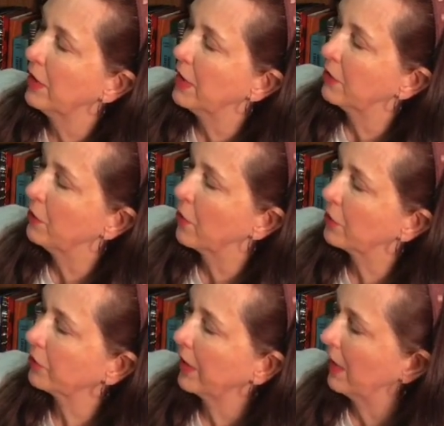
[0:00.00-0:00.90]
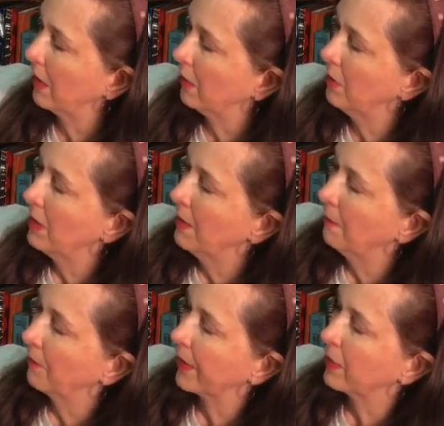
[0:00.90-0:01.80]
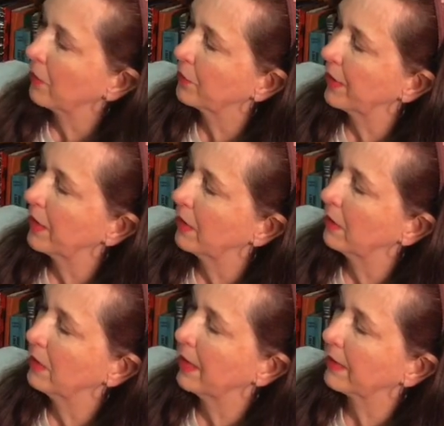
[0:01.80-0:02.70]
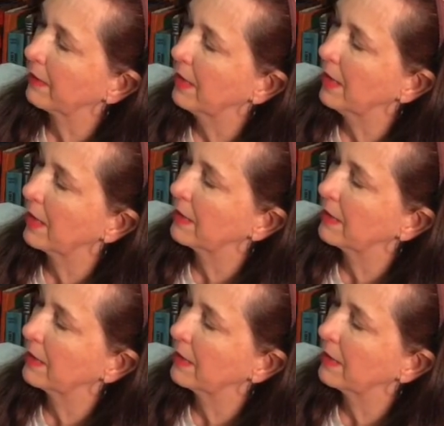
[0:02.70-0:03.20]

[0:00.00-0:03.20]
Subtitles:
notice how they go down like that.